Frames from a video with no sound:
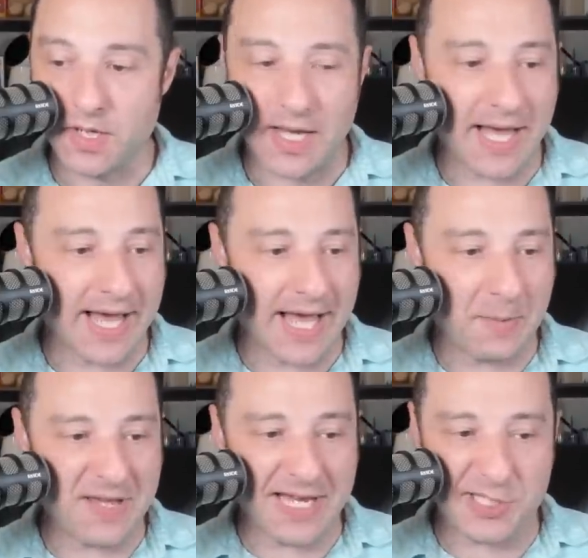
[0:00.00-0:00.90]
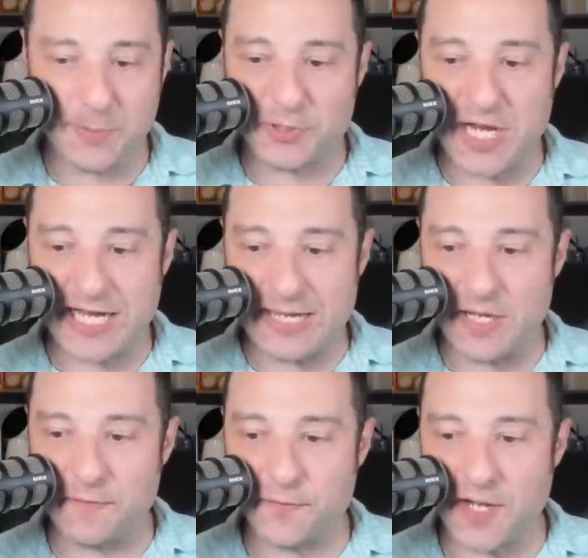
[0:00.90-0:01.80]
uh, we got a super chat
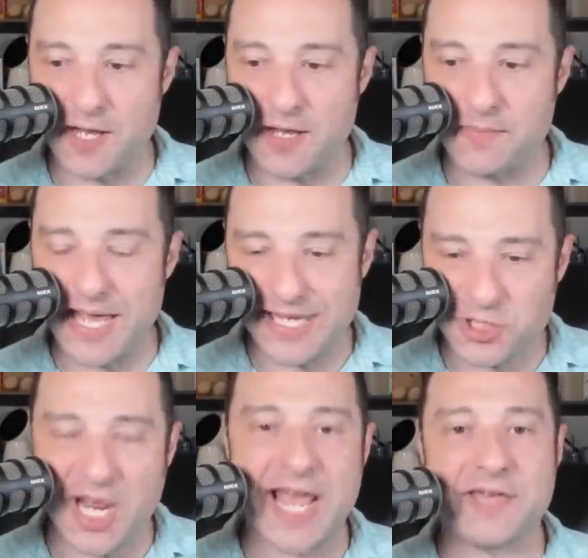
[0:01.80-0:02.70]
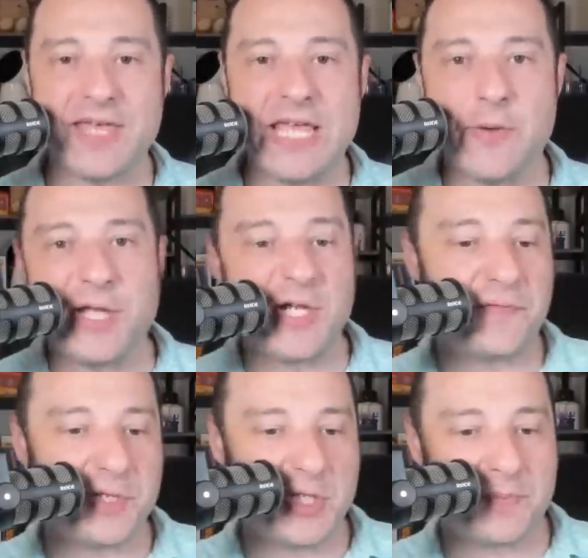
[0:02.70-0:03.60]
coming in from AJ. Thank you, AJ,
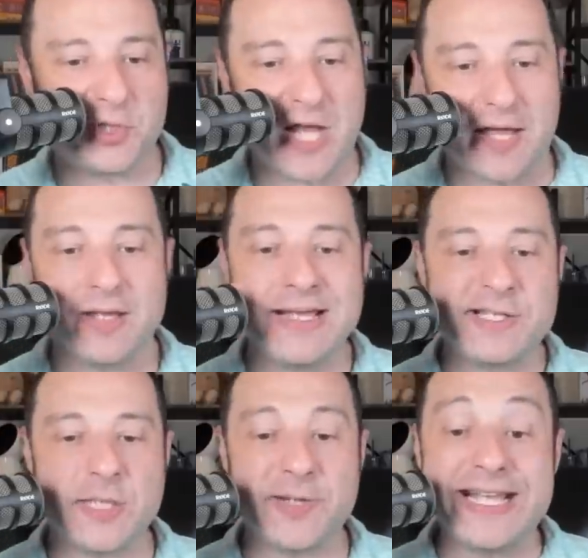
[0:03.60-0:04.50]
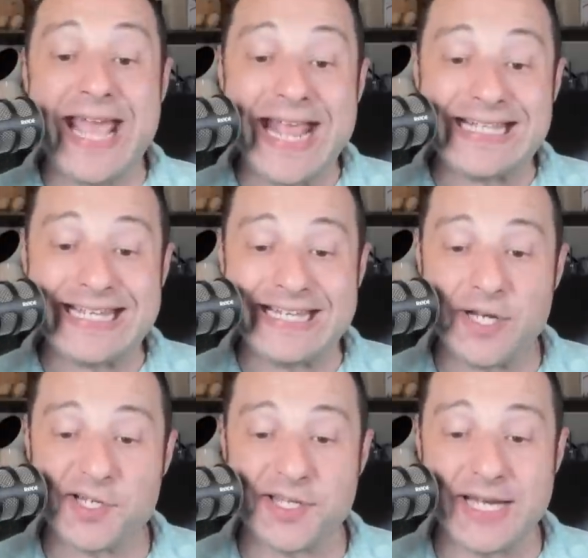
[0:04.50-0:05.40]
for the super chat. Celebrating 18
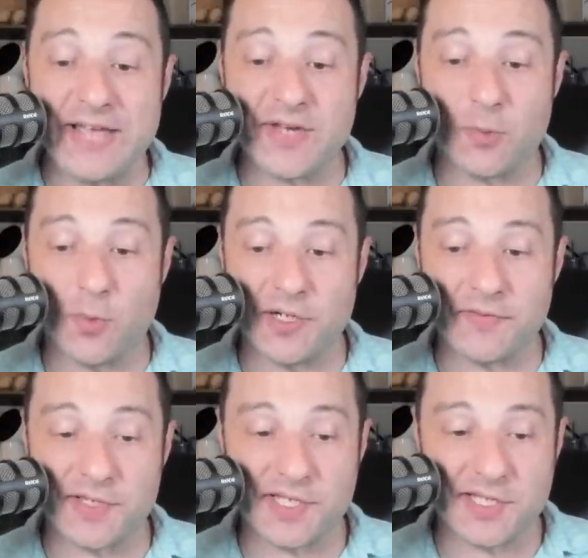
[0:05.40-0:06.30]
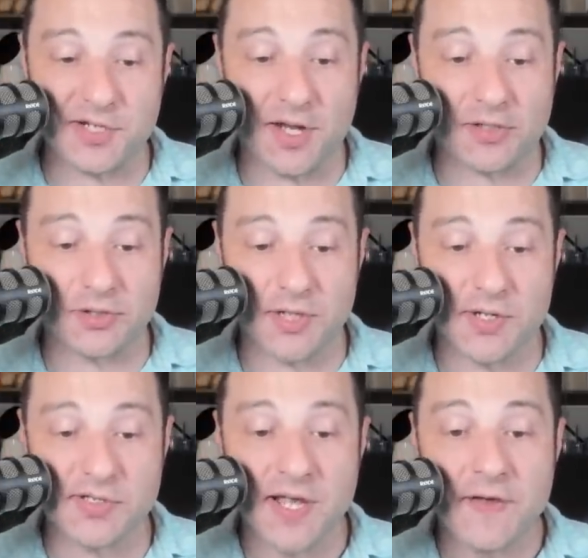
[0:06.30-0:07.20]
years in the Navy on Wonder of the Season inaugural
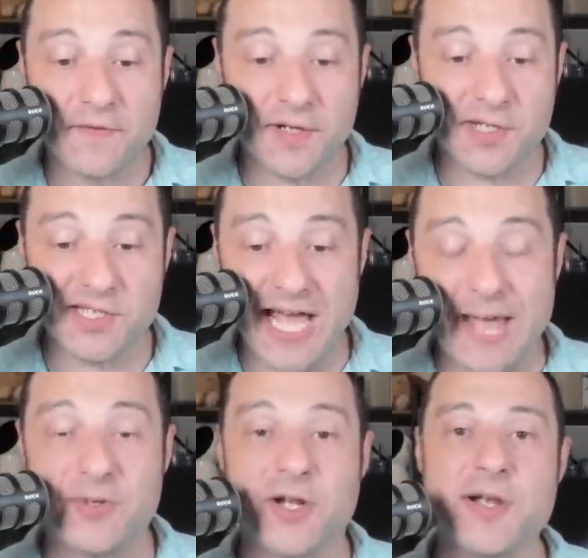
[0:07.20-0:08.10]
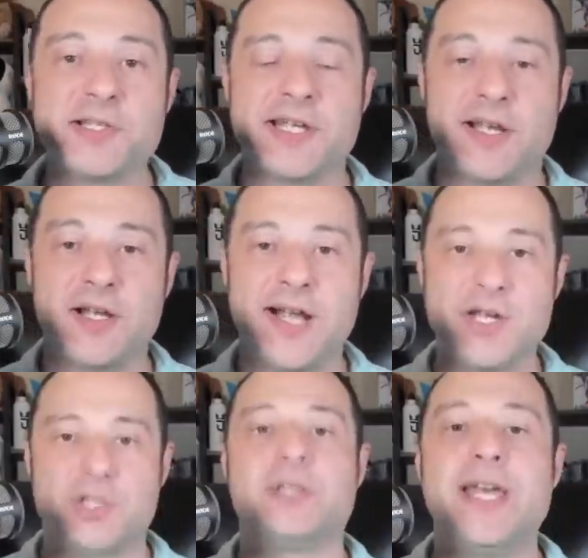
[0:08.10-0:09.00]
cruise. First time cruising.
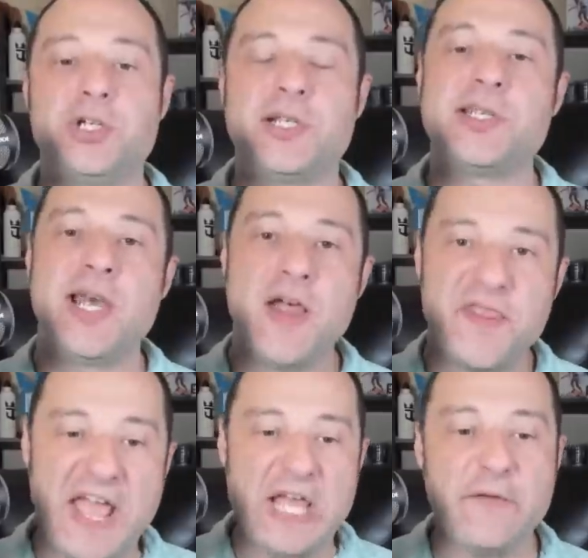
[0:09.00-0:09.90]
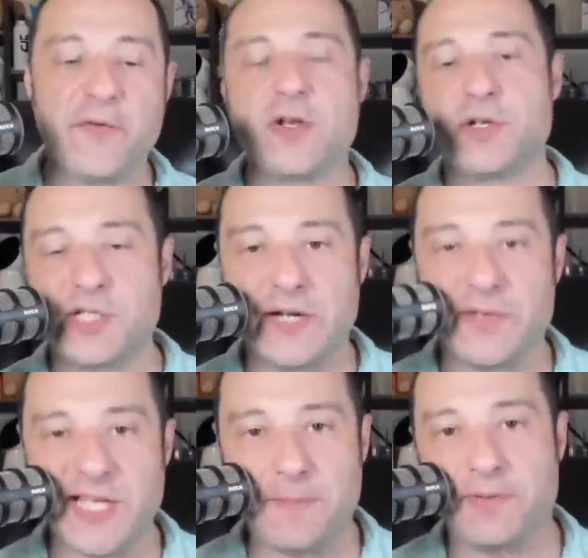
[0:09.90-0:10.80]
Congratulations. Thank you for your
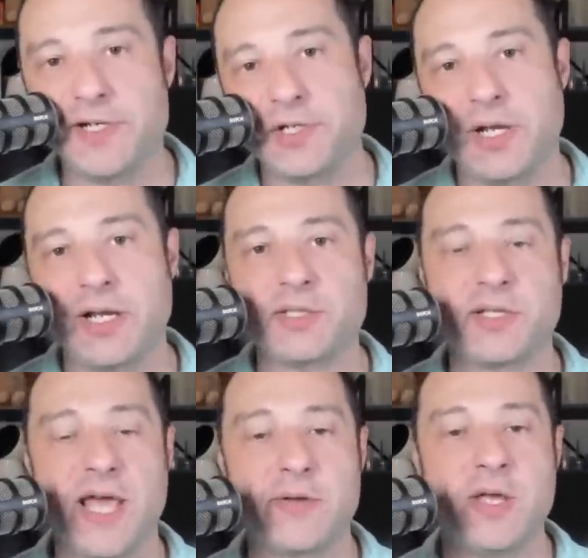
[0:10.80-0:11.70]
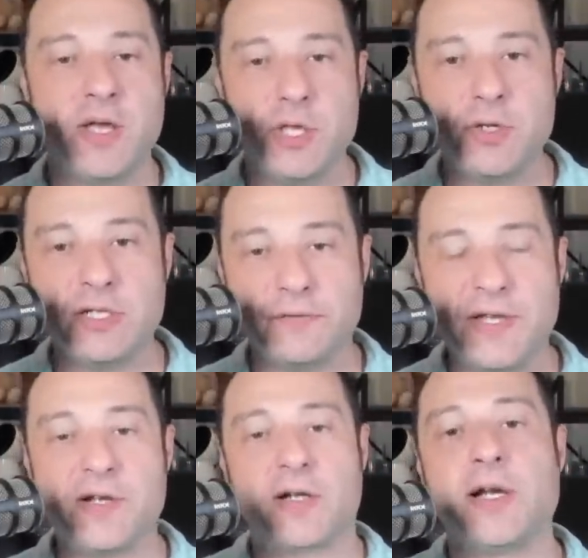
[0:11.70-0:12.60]
service. I appreciate it. So that you can
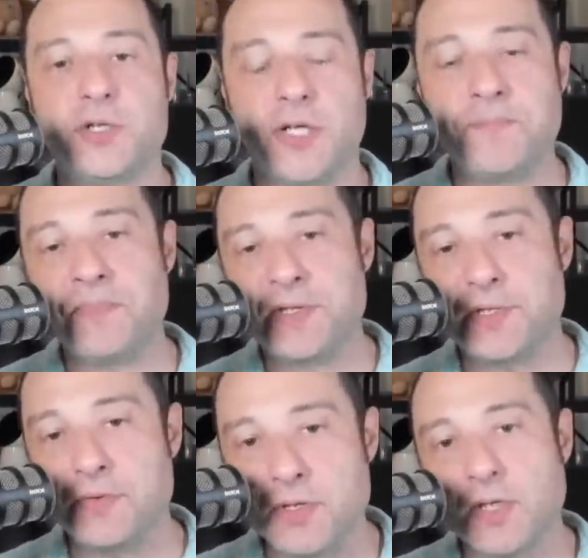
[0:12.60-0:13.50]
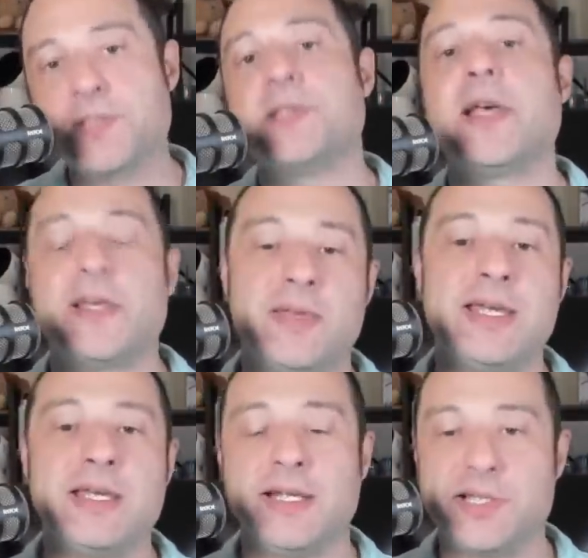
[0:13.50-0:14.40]
defend our country. So nerds like me
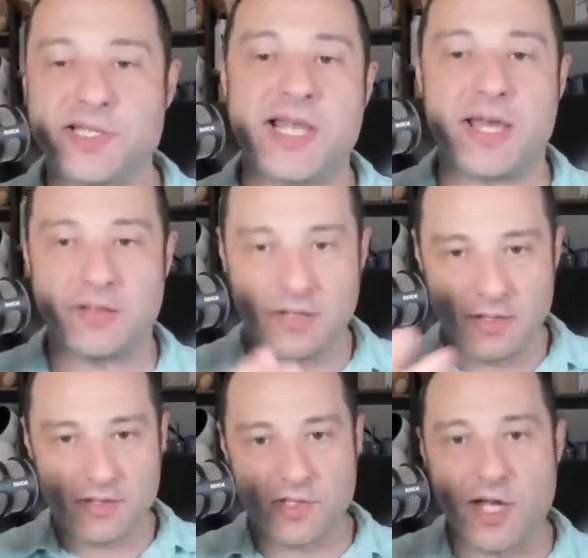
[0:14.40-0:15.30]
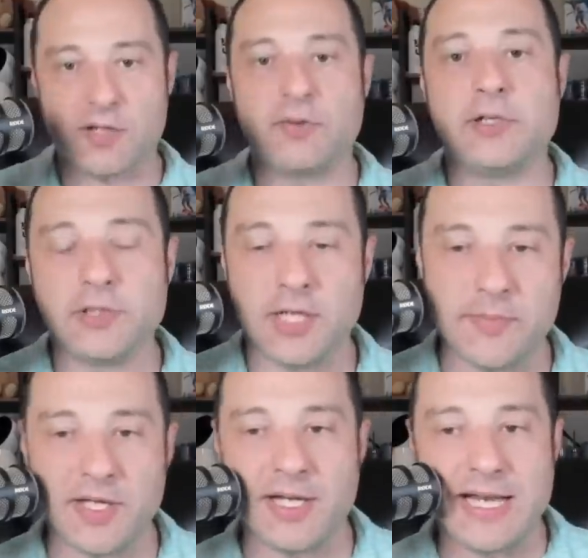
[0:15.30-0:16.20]
can instead talk Royal
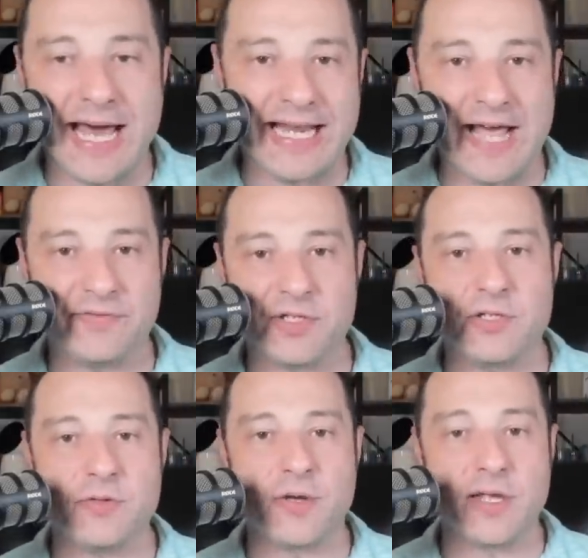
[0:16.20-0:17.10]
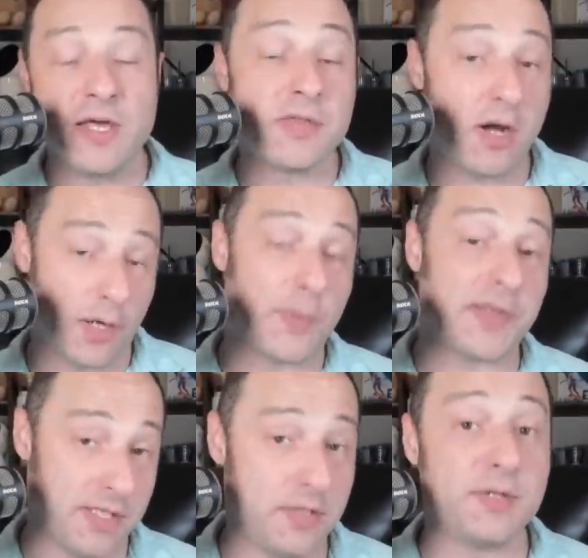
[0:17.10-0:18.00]
Caribbean and not have to do the, the hard work
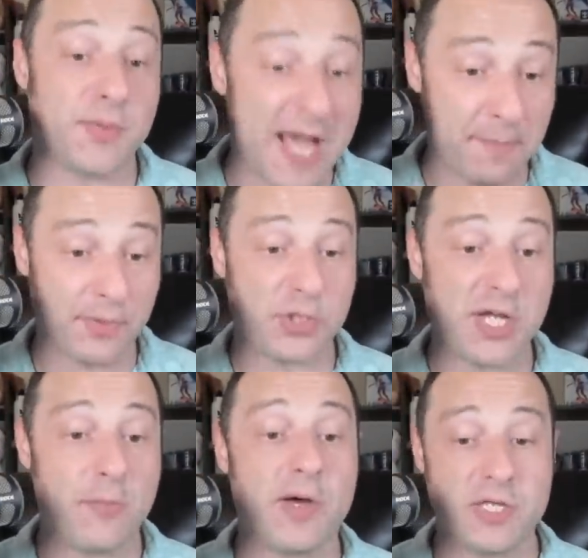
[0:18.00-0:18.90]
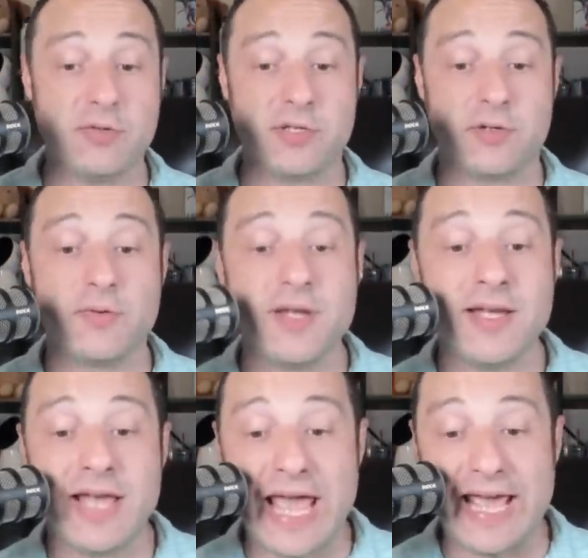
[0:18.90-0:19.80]
that you do. So I appreciate what you do.
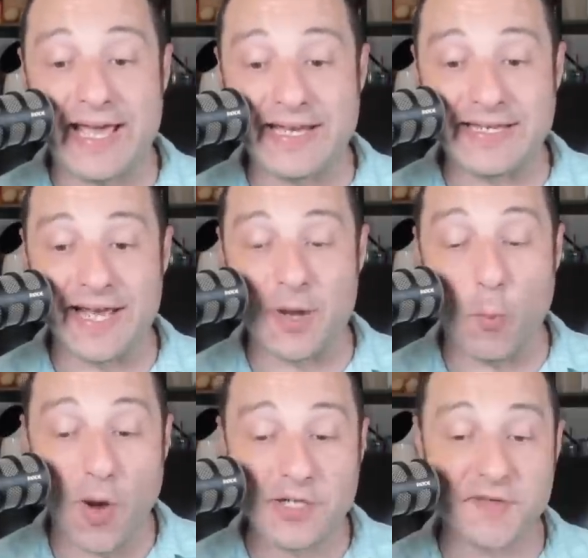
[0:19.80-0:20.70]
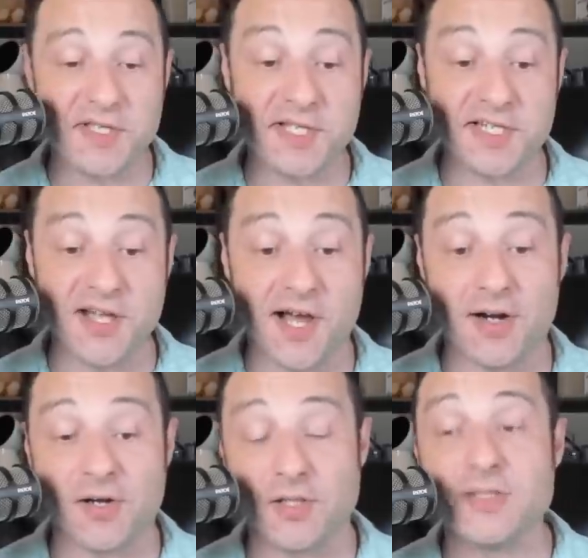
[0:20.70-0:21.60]
And uh, Wonder this is
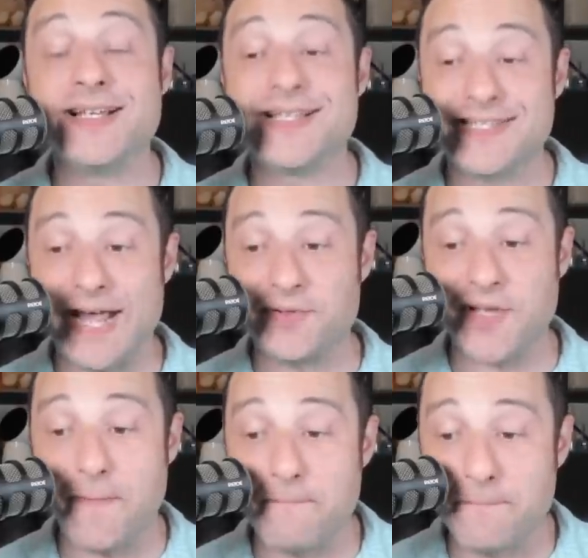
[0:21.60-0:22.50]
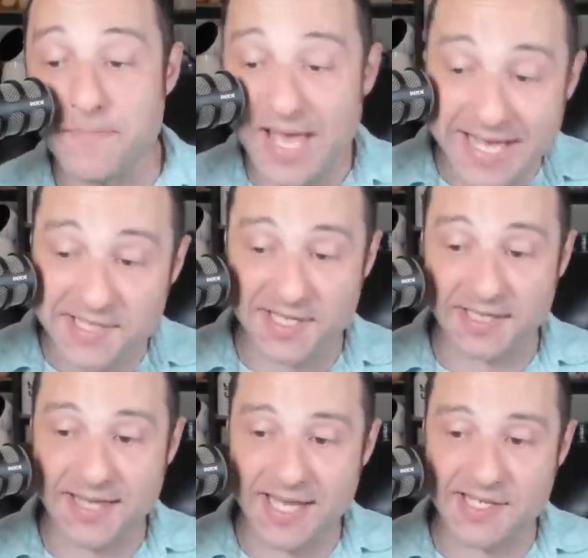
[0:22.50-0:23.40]
inaugural sounds
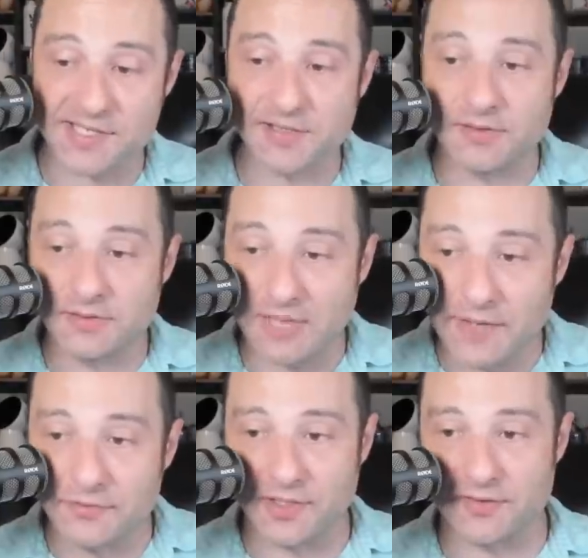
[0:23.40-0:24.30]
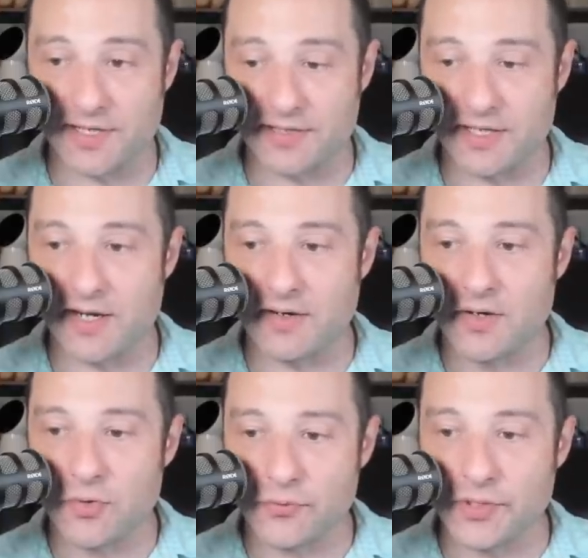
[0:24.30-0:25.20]
amazing. That is lovely right there.
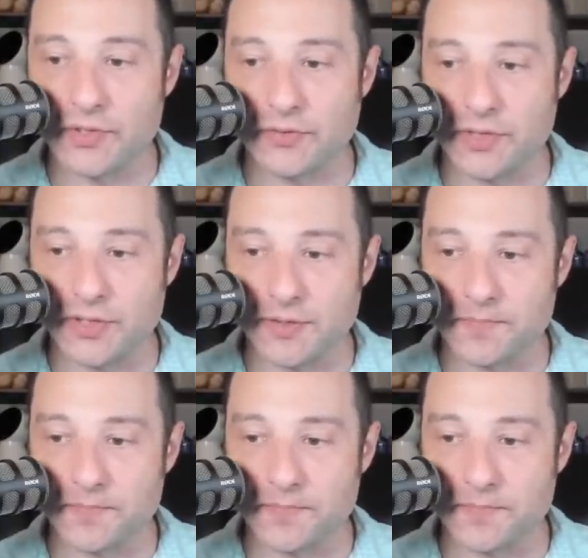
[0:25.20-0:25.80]
Really, really good.